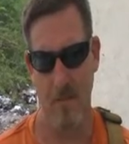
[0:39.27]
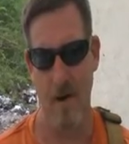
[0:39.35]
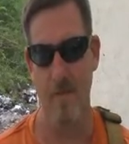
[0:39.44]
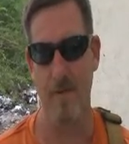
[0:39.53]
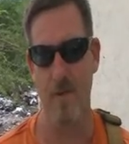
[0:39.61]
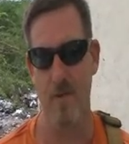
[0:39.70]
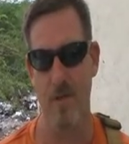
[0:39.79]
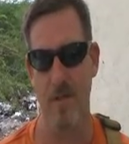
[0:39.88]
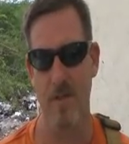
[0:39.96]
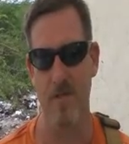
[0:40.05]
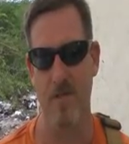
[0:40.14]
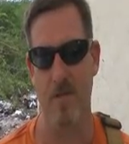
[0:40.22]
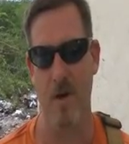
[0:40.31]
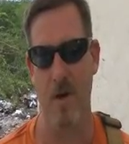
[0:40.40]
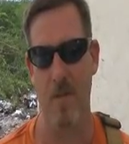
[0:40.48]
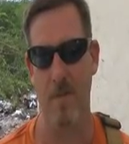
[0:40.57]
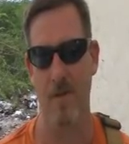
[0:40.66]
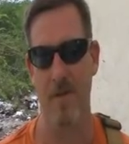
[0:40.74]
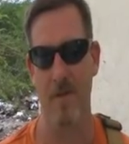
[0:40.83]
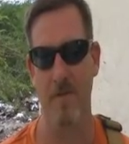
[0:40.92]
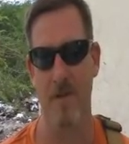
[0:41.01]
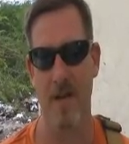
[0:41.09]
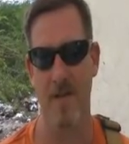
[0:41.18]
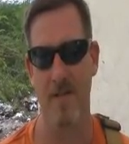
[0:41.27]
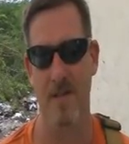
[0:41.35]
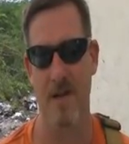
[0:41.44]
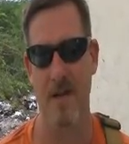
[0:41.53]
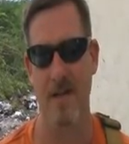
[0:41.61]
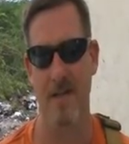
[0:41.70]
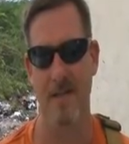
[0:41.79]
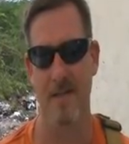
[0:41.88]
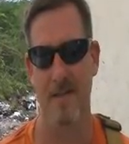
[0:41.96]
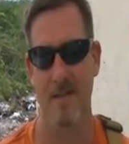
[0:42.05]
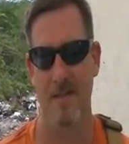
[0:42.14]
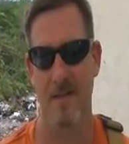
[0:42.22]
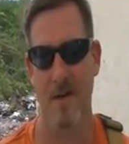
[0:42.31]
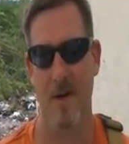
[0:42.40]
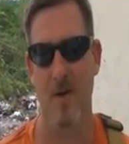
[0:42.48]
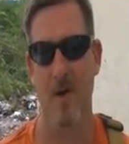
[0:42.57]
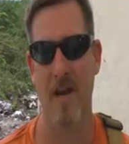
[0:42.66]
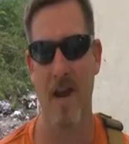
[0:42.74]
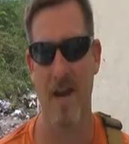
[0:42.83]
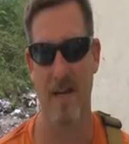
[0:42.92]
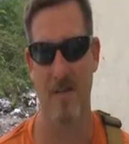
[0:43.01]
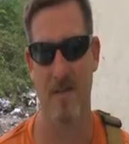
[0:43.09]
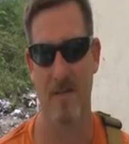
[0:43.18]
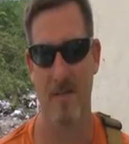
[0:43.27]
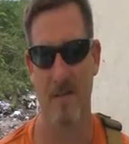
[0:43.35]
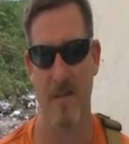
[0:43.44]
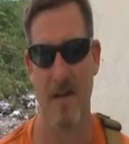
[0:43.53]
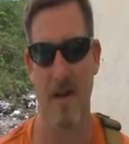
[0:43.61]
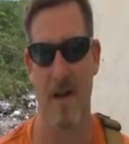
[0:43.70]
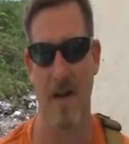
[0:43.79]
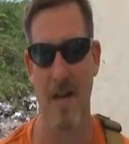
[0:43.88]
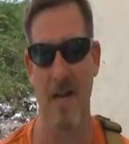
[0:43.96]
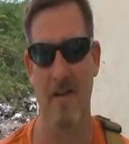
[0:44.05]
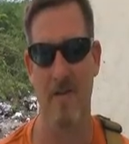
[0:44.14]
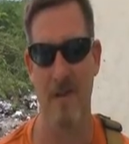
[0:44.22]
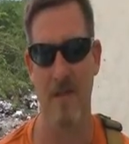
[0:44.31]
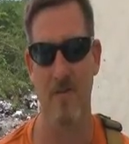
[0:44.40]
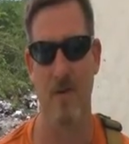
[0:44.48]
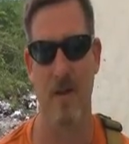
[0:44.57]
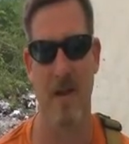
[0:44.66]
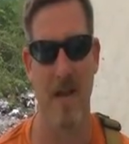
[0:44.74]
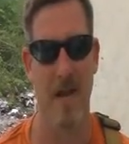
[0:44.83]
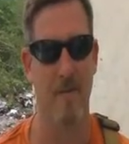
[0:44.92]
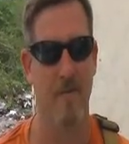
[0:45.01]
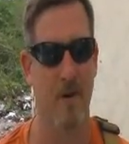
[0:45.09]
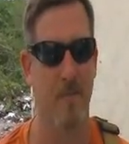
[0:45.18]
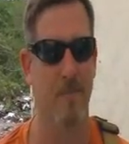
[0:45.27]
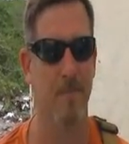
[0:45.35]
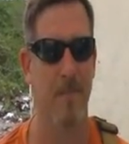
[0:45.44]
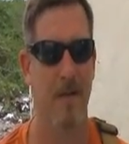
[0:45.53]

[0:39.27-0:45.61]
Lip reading: refugees from the 2008 hurricanes in Ghana. That's where they came from.